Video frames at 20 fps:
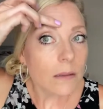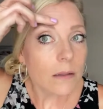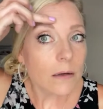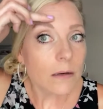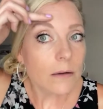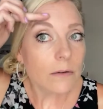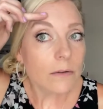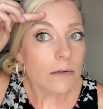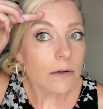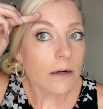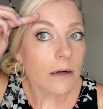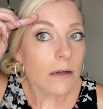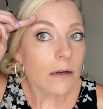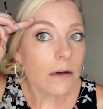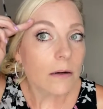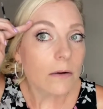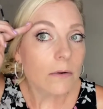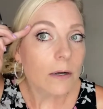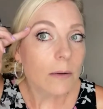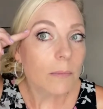I just kind of
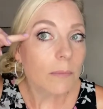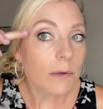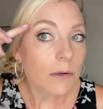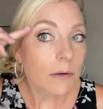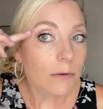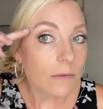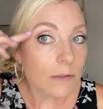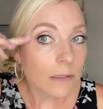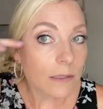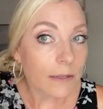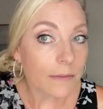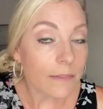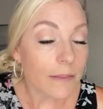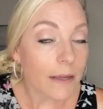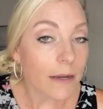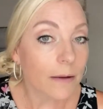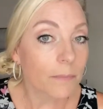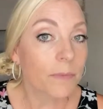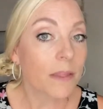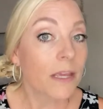go up and over like
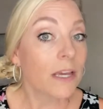that.